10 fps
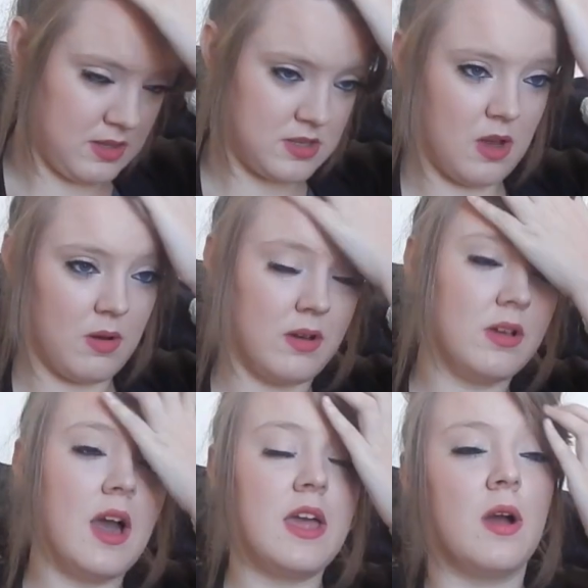So
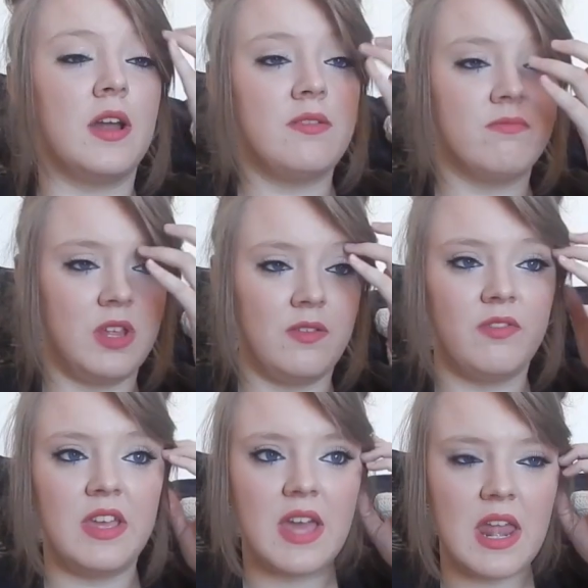I know I didn't really
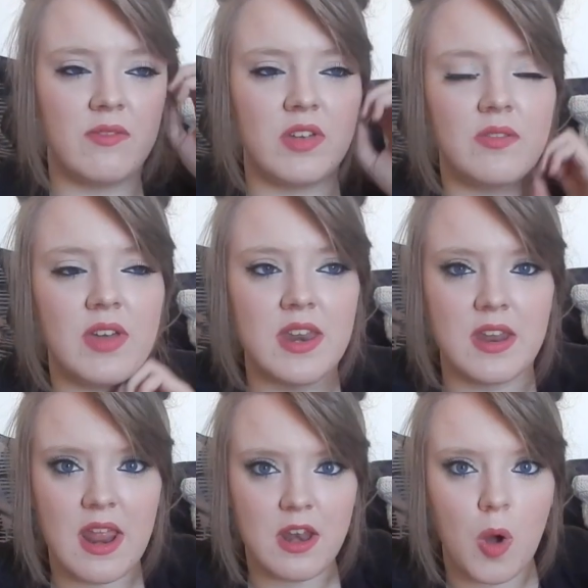think anything of it. I
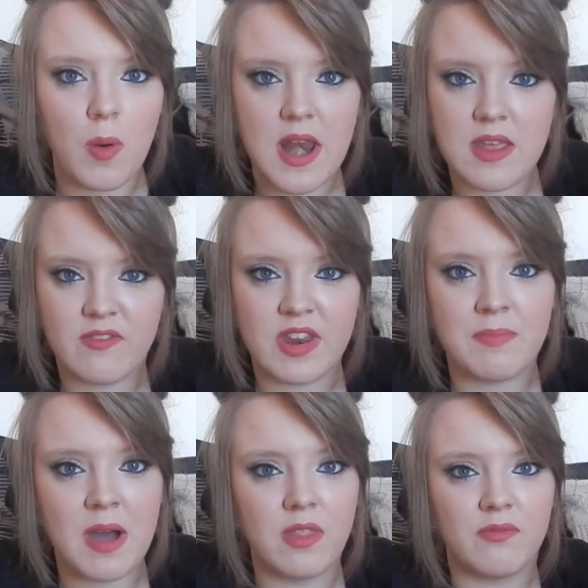didn't know anything
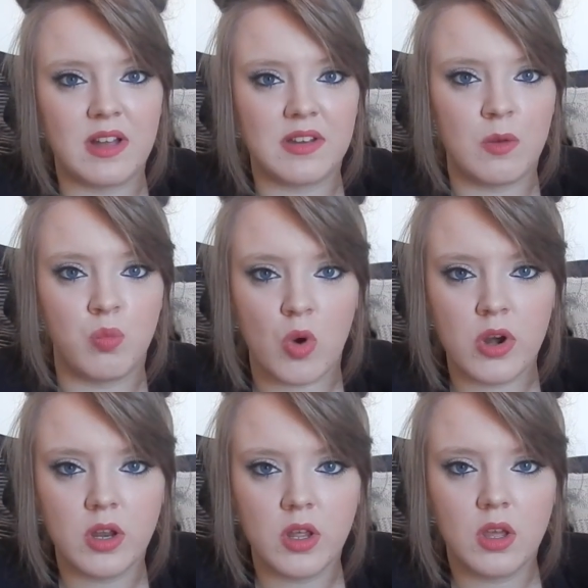about the fact I'd
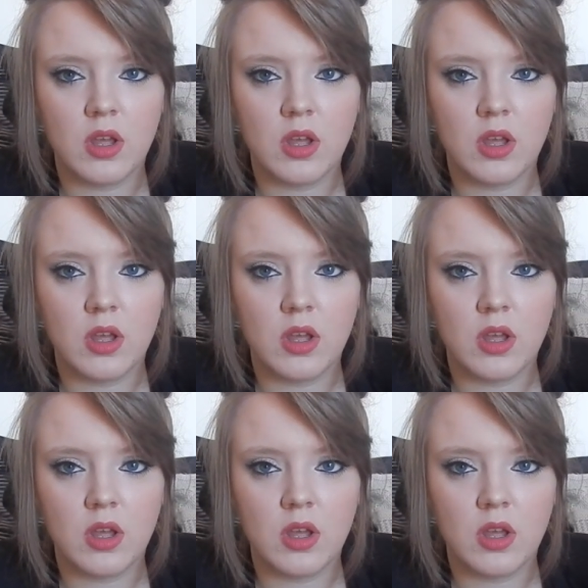won.